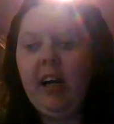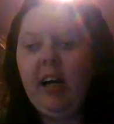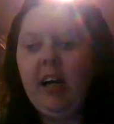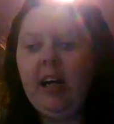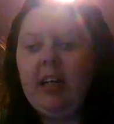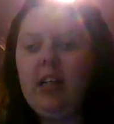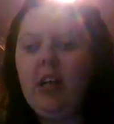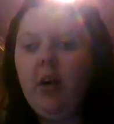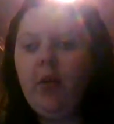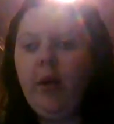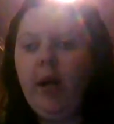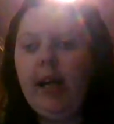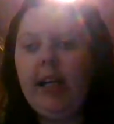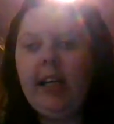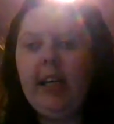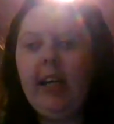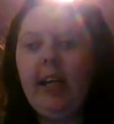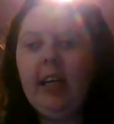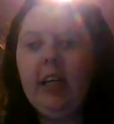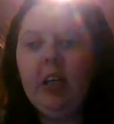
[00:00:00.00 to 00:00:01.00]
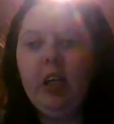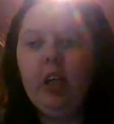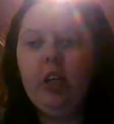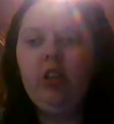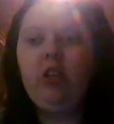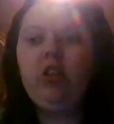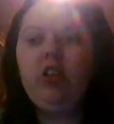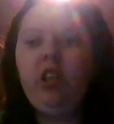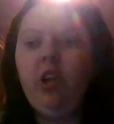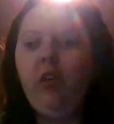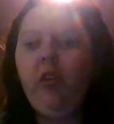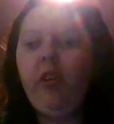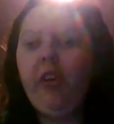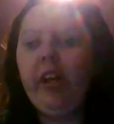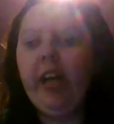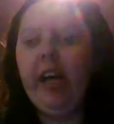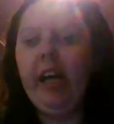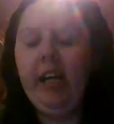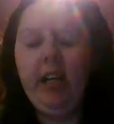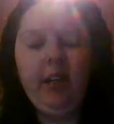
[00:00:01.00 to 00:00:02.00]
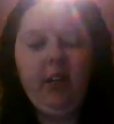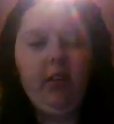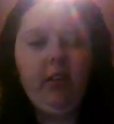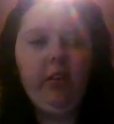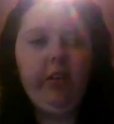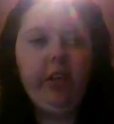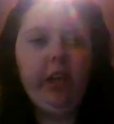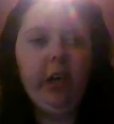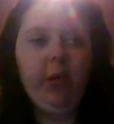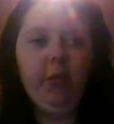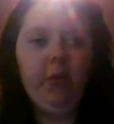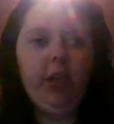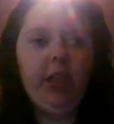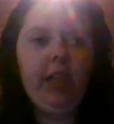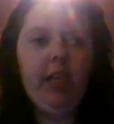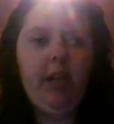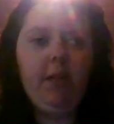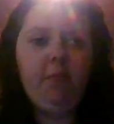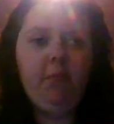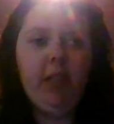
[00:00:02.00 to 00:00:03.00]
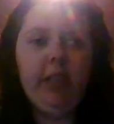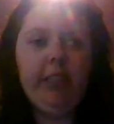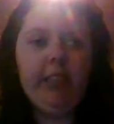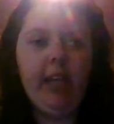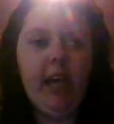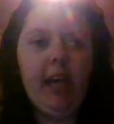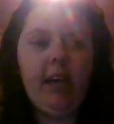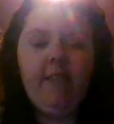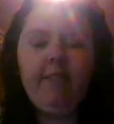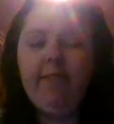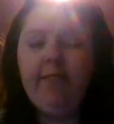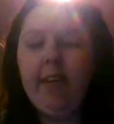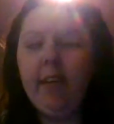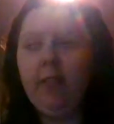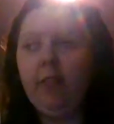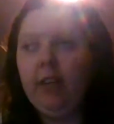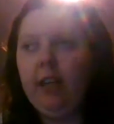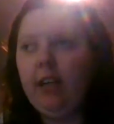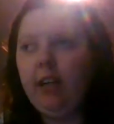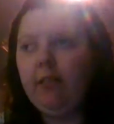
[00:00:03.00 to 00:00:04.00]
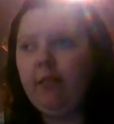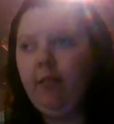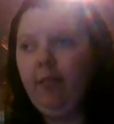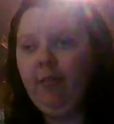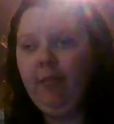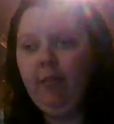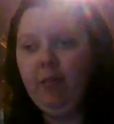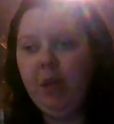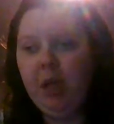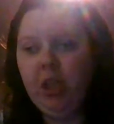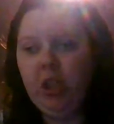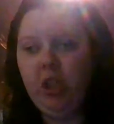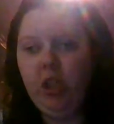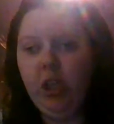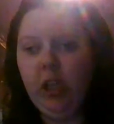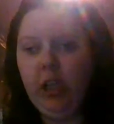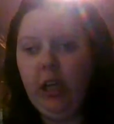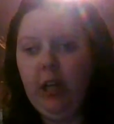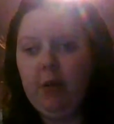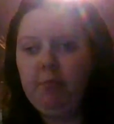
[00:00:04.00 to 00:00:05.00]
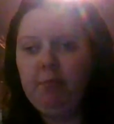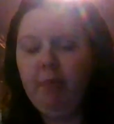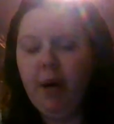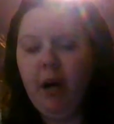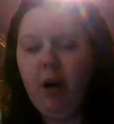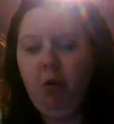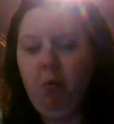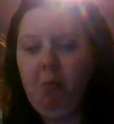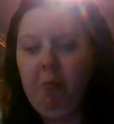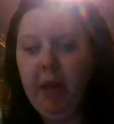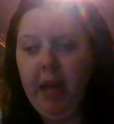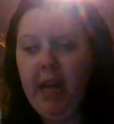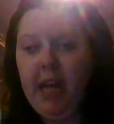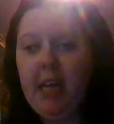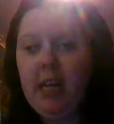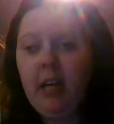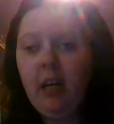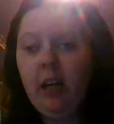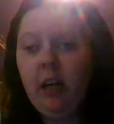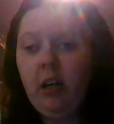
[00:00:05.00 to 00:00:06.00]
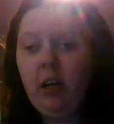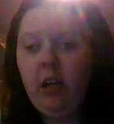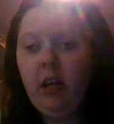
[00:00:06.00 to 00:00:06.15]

I knew I needed something that would keep me safe, that would have information on it about me,